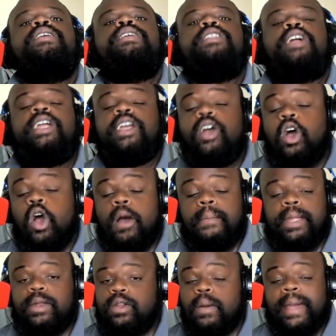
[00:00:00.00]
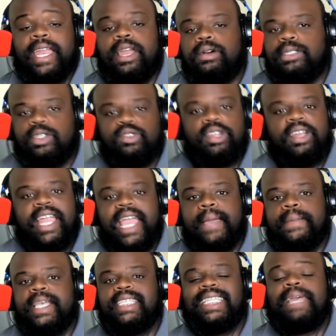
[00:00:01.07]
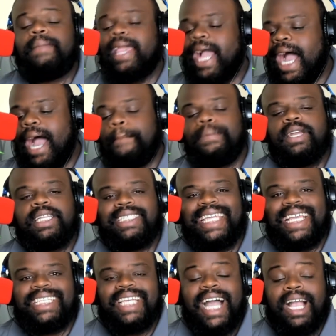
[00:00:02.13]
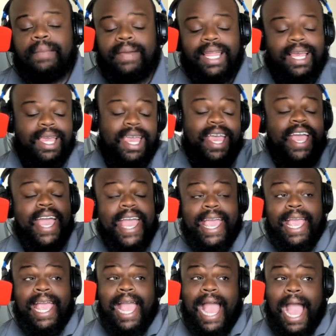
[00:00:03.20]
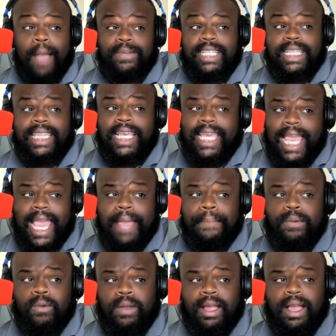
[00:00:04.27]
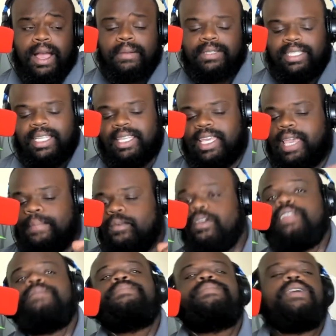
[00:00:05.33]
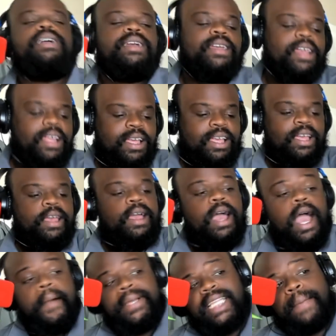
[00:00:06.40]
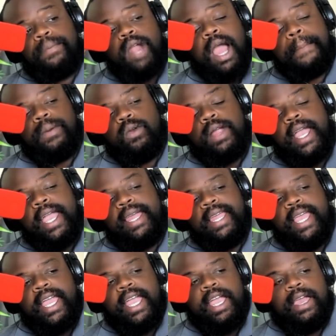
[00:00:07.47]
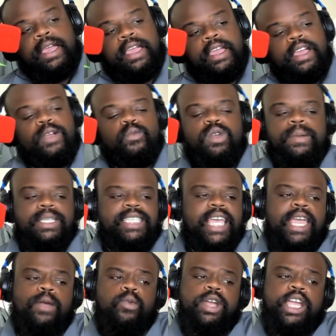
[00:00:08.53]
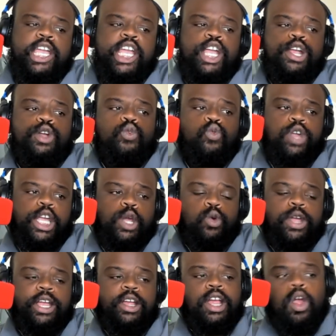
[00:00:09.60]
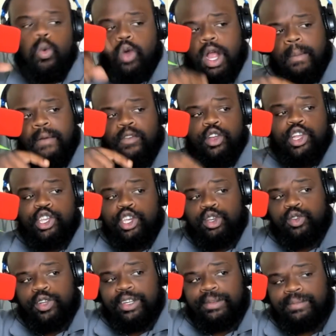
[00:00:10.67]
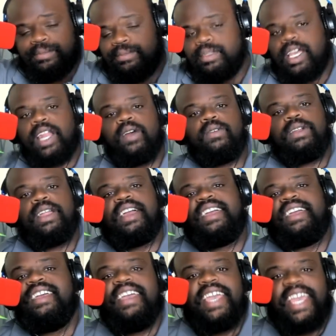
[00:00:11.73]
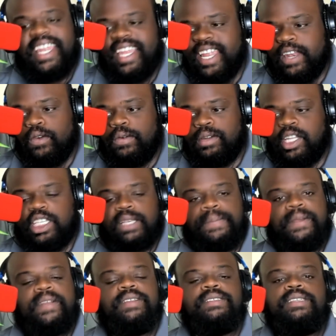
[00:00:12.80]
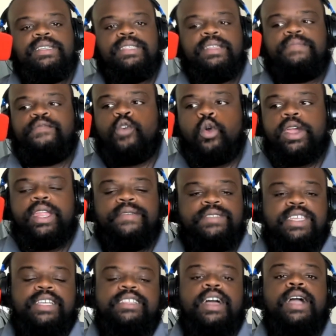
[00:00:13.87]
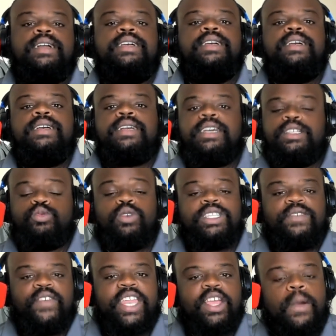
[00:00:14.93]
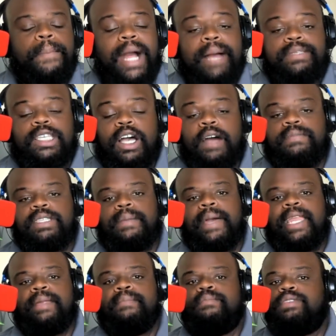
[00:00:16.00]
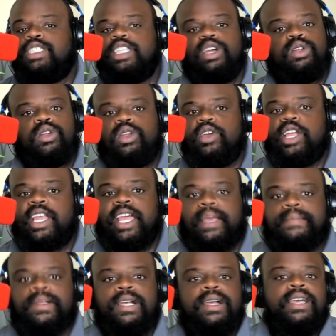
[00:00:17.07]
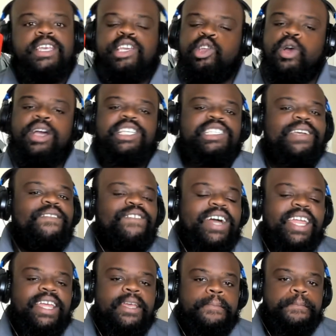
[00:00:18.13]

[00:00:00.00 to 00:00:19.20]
They're going to go home and nobody knows who their name is. They may hop on a TikTok and be like, hey, I was at the gay parade. I was at the gay parade. I was at that pride parade and we were saying we're here, we're queer, we're coming for your children. You know, and then they'll disappear into the void of TikTok. Because once a video pops off, somebody still don't know your name. You know what's so funny?